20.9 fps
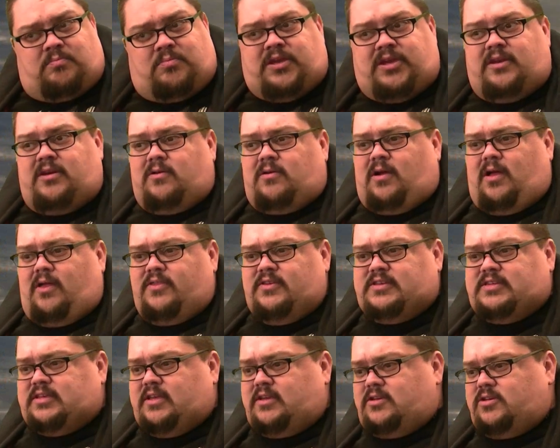Peter all of a
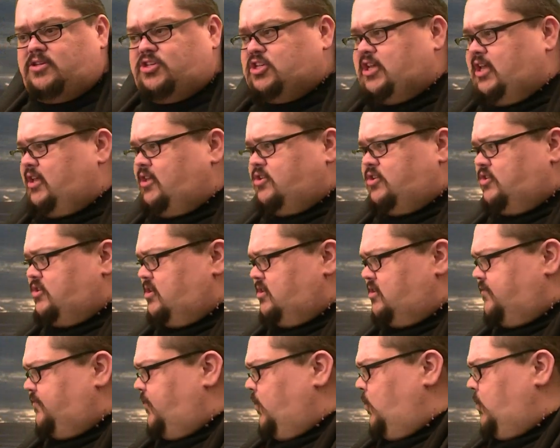sudden changes
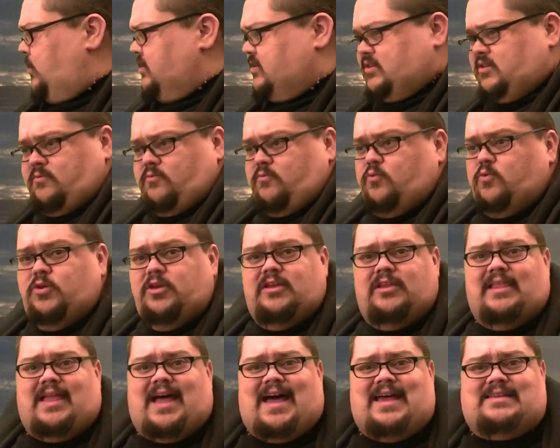his focus and
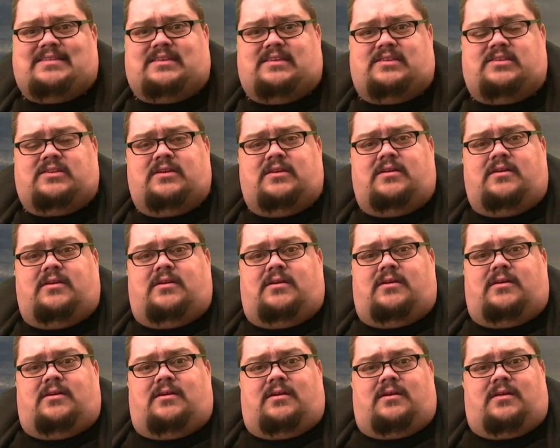realizes
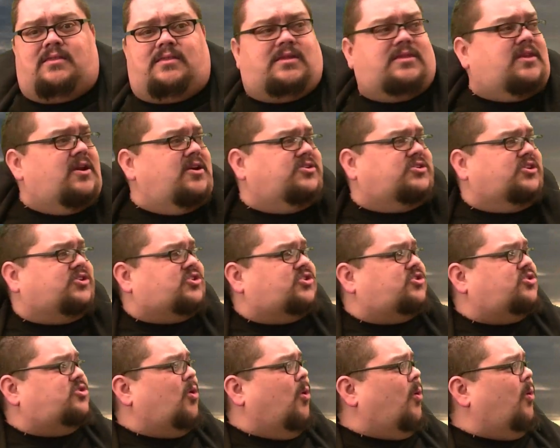that there's a
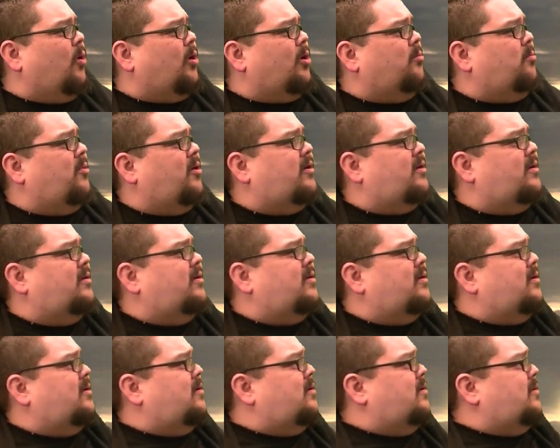storm.
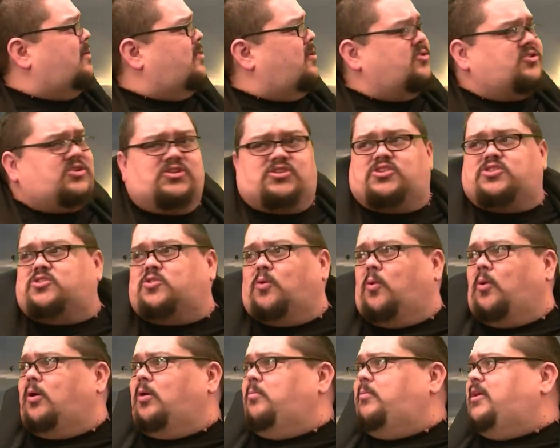There's a
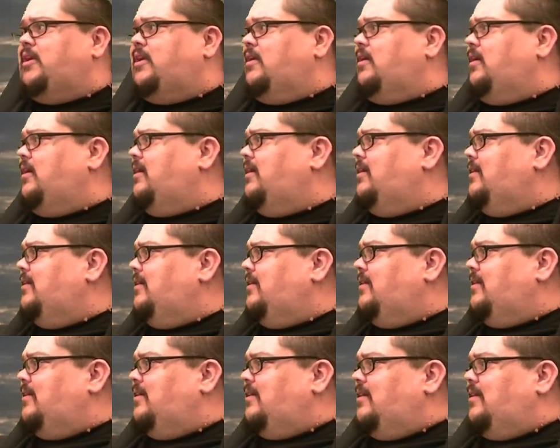storm here.
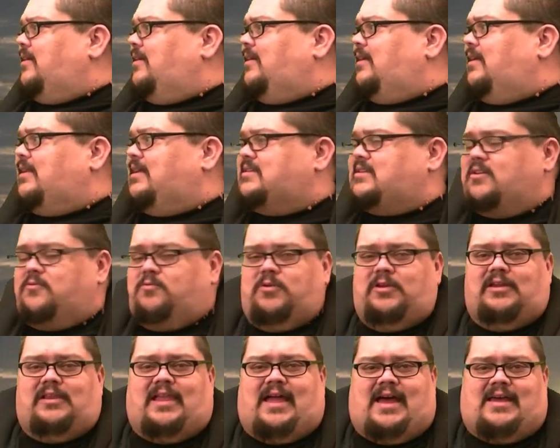And as he
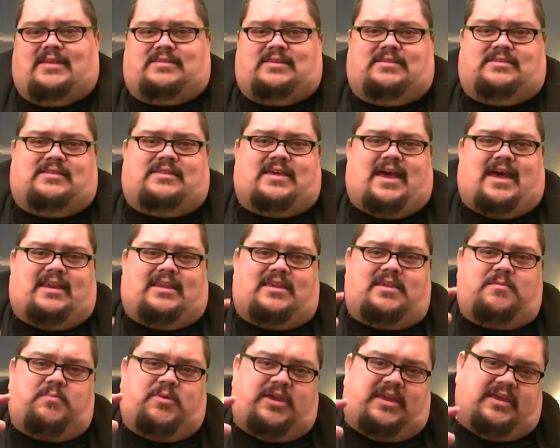realizes that,
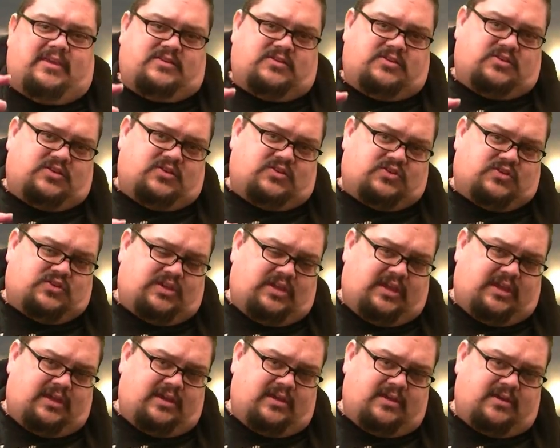he begins to
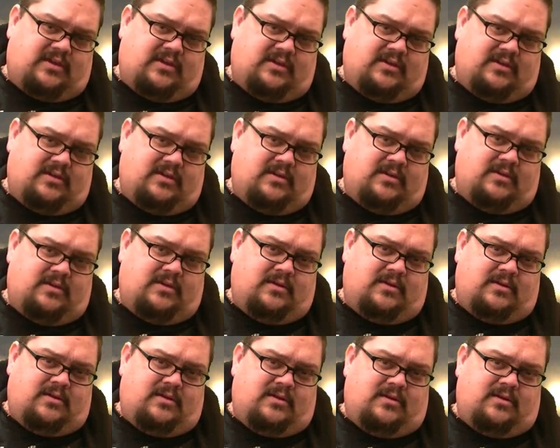sink
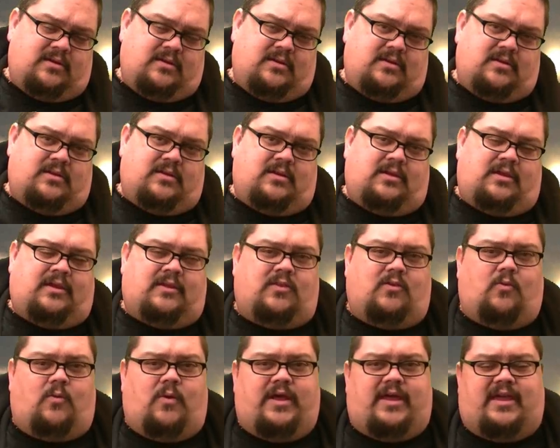in
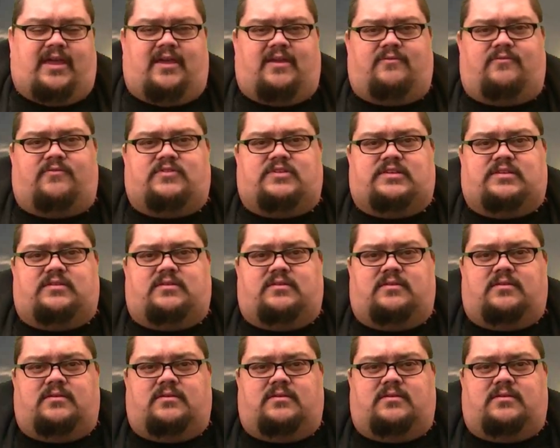the waves.